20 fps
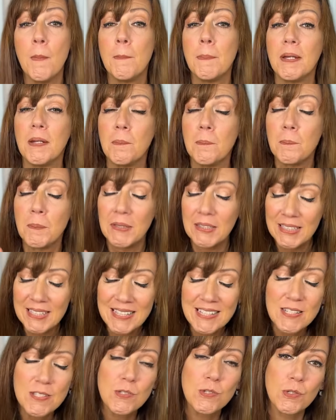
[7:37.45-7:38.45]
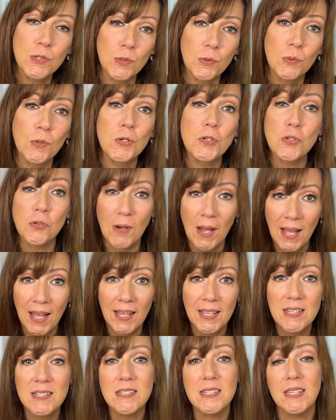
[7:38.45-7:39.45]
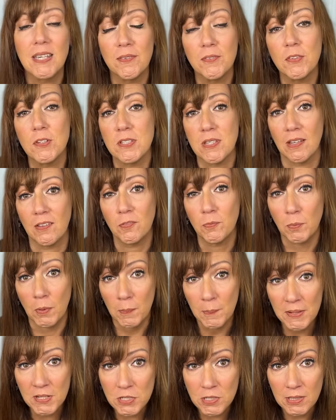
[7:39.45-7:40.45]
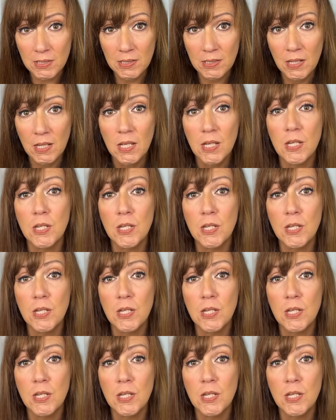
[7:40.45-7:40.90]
But please do try to give yourself permission